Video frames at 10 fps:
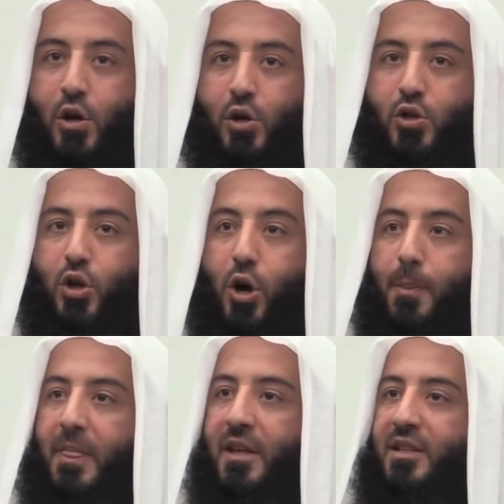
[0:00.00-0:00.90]

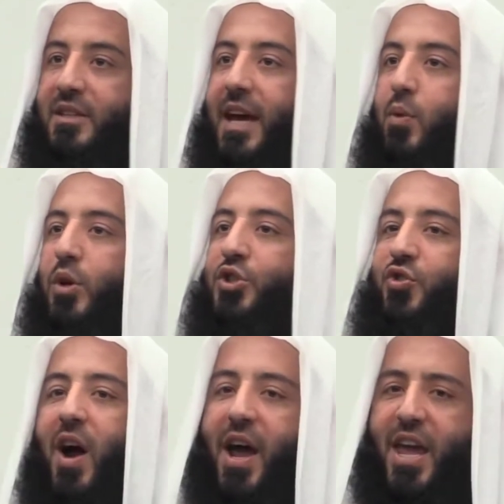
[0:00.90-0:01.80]
So they would
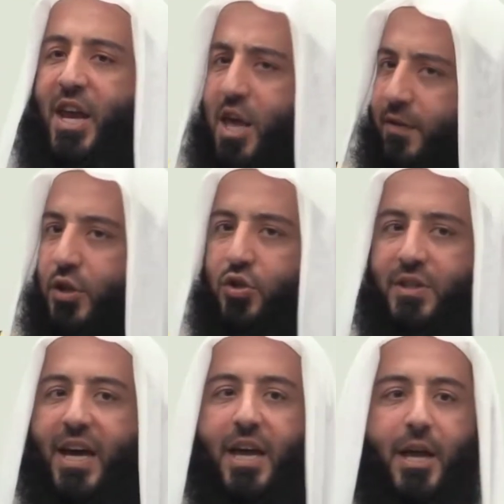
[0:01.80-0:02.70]
try, and even
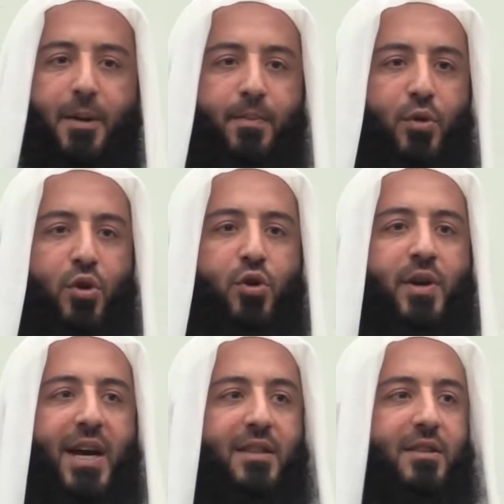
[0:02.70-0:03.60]
today,
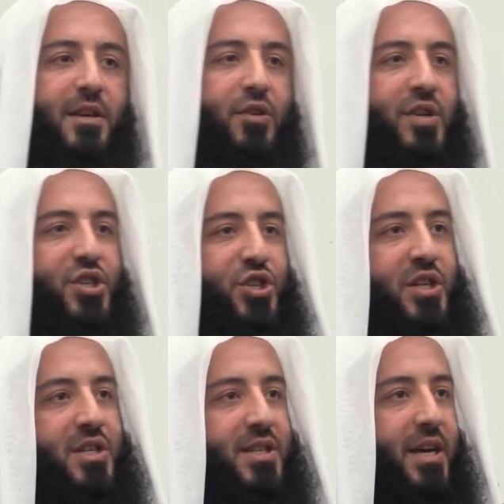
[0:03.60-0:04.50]
you get
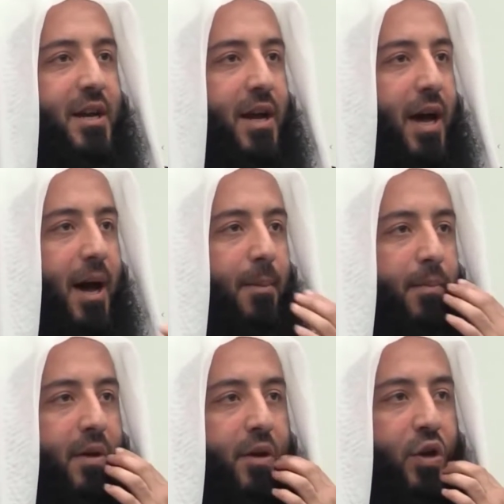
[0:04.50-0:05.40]
Christians and
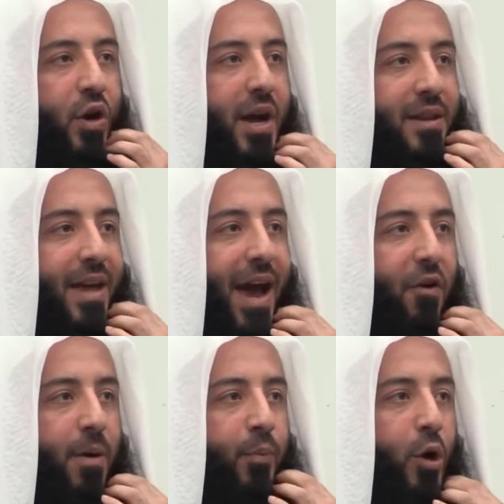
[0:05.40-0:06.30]
in the
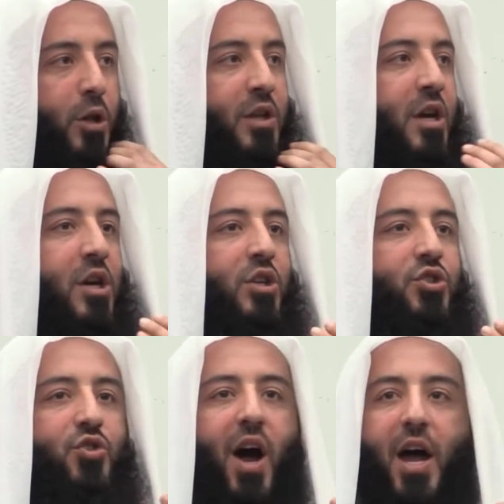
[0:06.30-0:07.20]
Arab world
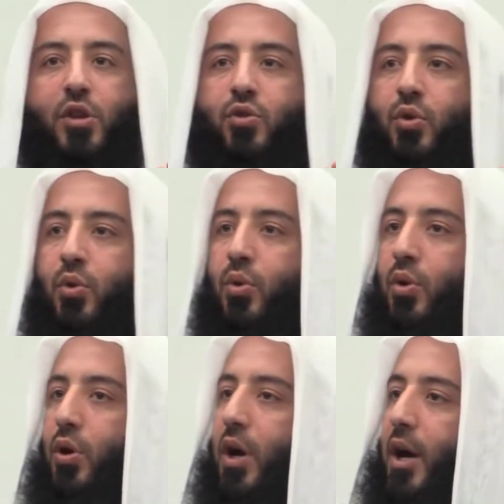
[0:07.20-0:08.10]
try to
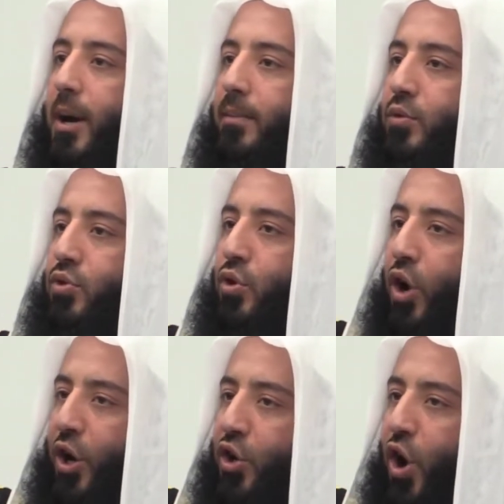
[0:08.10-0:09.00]

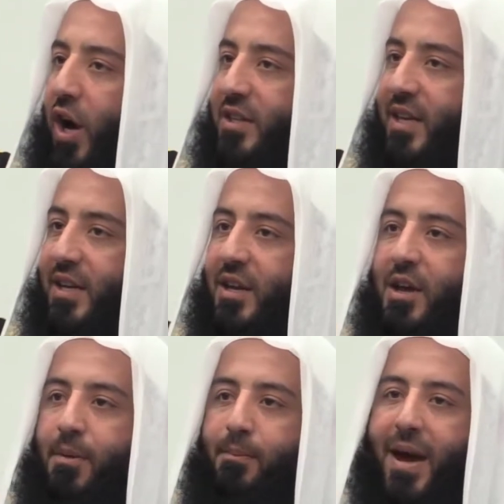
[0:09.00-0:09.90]
concoct
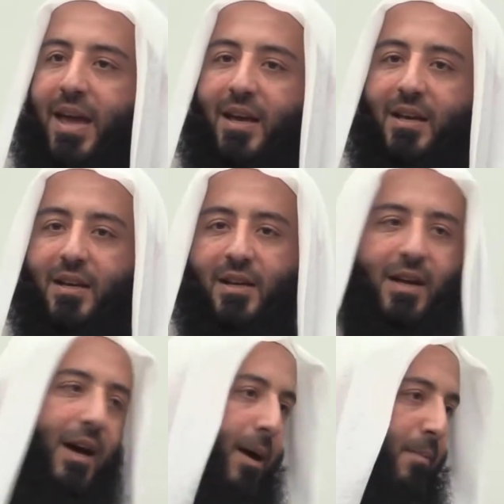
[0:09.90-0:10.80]
and make
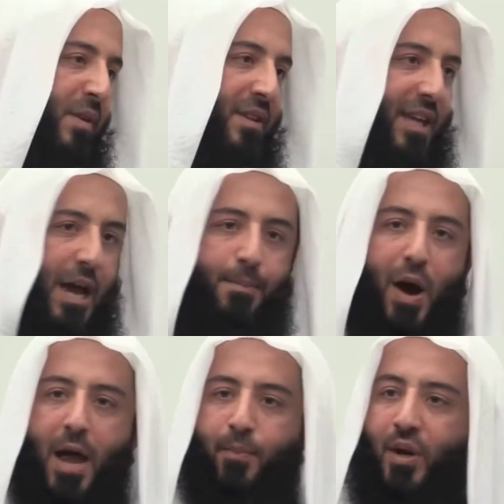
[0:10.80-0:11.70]
their
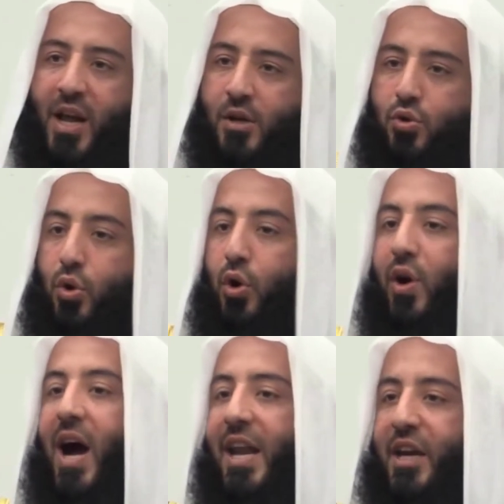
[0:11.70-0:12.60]
Bible into
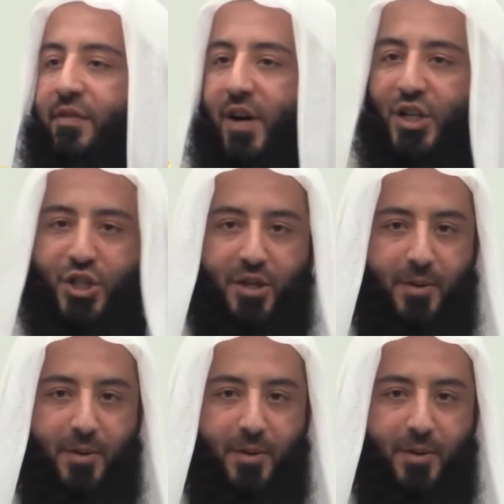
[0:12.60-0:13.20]
Quranic version.